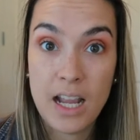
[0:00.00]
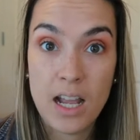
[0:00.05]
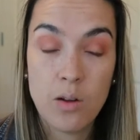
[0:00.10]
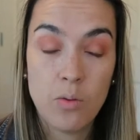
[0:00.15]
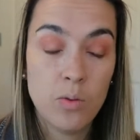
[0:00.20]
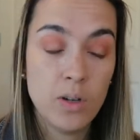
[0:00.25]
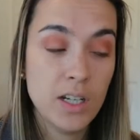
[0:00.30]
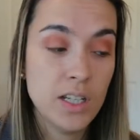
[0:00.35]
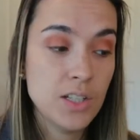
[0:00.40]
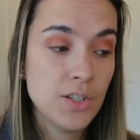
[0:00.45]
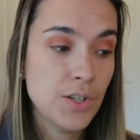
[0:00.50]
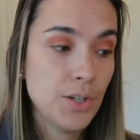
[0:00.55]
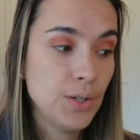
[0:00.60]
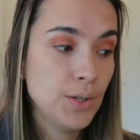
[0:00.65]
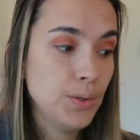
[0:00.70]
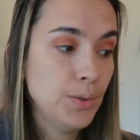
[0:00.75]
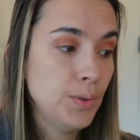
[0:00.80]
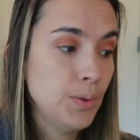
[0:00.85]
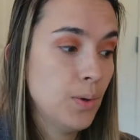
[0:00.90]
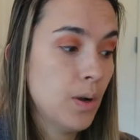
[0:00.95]
I wanted
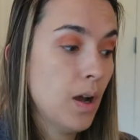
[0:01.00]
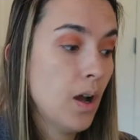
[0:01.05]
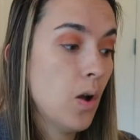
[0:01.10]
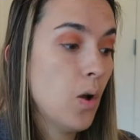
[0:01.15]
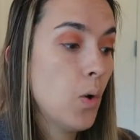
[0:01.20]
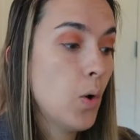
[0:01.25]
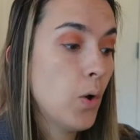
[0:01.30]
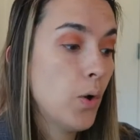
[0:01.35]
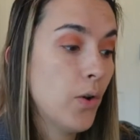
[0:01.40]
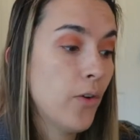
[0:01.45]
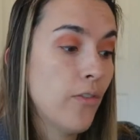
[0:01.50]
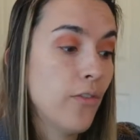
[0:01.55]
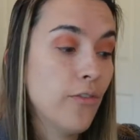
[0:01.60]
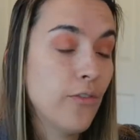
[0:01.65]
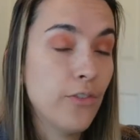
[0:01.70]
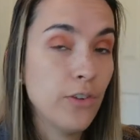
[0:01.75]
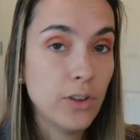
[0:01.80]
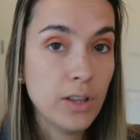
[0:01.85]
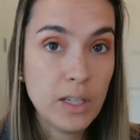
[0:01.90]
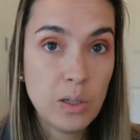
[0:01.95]
to
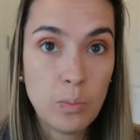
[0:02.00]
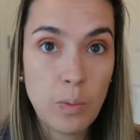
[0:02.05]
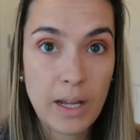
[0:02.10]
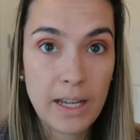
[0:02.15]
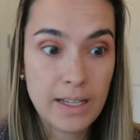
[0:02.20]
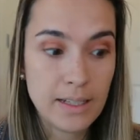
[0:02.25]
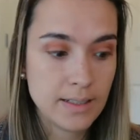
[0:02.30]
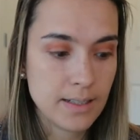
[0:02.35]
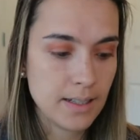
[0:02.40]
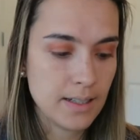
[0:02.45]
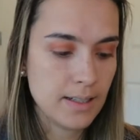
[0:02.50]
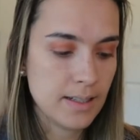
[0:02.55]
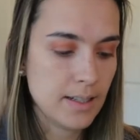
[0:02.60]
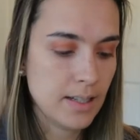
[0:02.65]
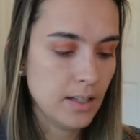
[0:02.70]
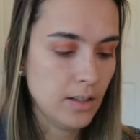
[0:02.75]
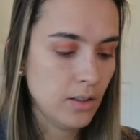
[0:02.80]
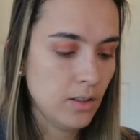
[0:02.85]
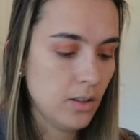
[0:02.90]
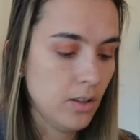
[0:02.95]
fully wait
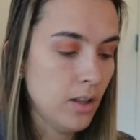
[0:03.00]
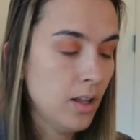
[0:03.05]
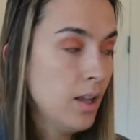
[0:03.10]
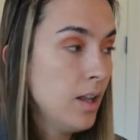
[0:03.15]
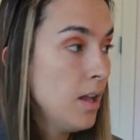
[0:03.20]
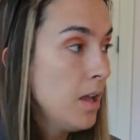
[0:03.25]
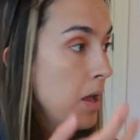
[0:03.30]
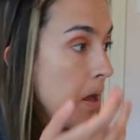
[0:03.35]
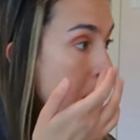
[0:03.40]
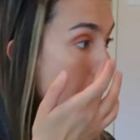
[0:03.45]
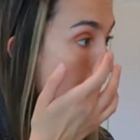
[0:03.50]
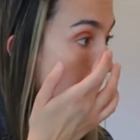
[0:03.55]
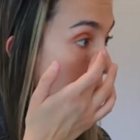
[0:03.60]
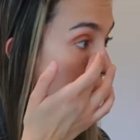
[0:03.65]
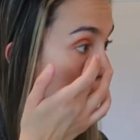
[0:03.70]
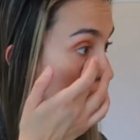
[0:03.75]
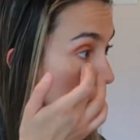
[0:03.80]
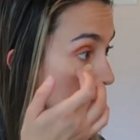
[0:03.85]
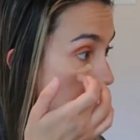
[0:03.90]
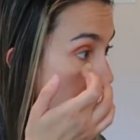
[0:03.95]
until I
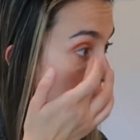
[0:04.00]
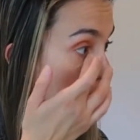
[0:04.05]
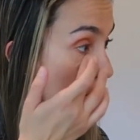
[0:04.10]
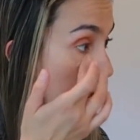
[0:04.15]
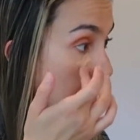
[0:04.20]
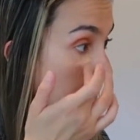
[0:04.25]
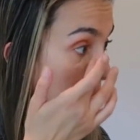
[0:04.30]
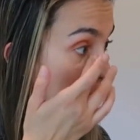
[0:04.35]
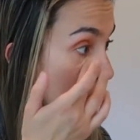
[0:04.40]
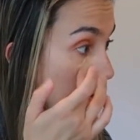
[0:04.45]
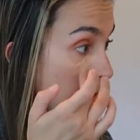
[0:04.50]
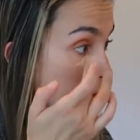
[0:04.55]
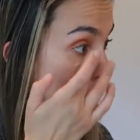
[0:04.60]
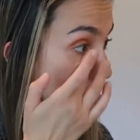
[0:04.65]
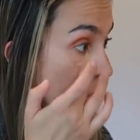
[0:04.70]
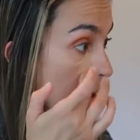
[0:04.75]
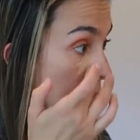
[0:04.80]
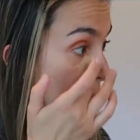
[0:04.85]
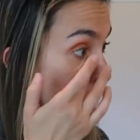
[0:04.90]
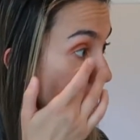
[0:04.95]
was out of the first
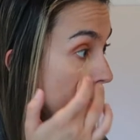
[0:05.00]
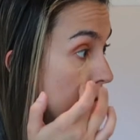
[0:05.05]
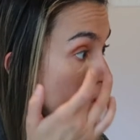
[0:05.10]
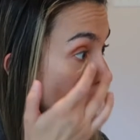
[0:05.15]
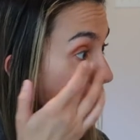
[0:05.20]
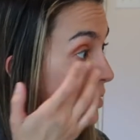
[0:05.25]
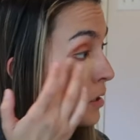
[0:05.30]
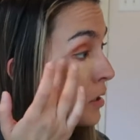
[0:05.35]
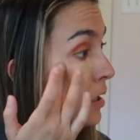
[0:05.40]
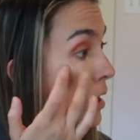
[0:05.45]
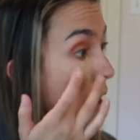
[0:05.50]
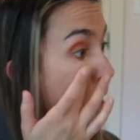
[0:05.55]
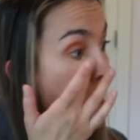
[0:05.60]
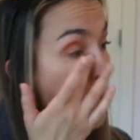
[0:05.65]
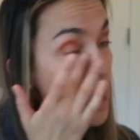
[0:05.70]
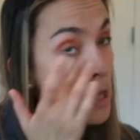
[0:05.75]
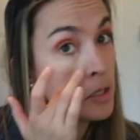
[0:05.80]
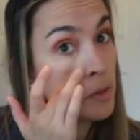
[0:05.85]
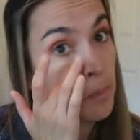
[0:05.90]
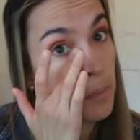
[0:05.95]
trimester,
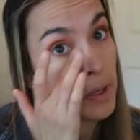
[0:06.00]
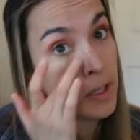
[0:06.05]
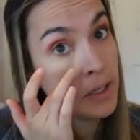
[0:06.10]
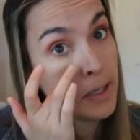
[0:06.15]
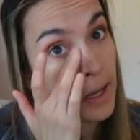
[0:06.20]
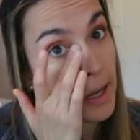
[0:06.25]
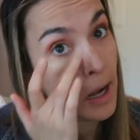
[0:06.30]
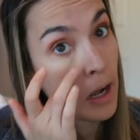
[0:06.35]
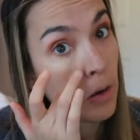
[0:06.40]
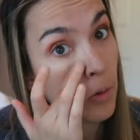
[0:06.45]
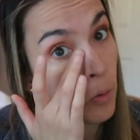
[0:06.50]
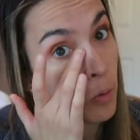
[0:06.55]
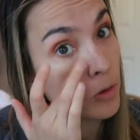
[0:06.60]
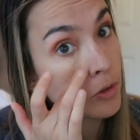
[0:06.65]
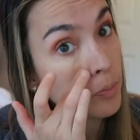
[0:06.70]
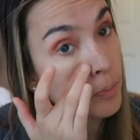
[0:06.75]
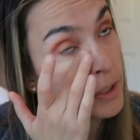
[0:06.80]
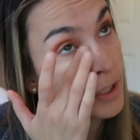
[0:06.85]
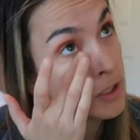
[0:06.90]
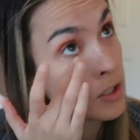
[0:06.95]
and Monday I
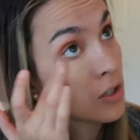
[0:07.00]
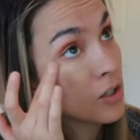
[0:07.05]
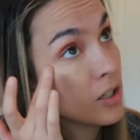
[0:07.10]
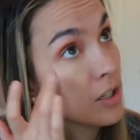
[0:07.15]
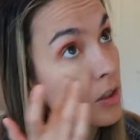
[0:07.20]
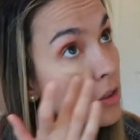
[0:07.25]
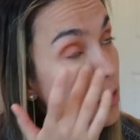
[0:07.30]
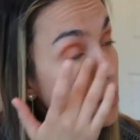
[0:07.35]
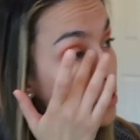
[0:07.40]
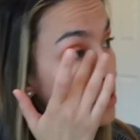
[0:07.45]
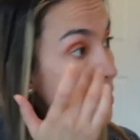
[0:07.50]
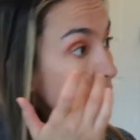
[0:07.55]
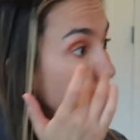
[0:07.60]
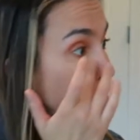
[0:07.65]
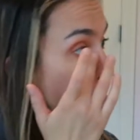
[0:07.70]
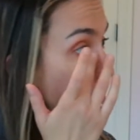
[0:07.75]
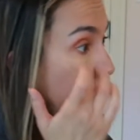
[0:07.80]
will be turning thirteen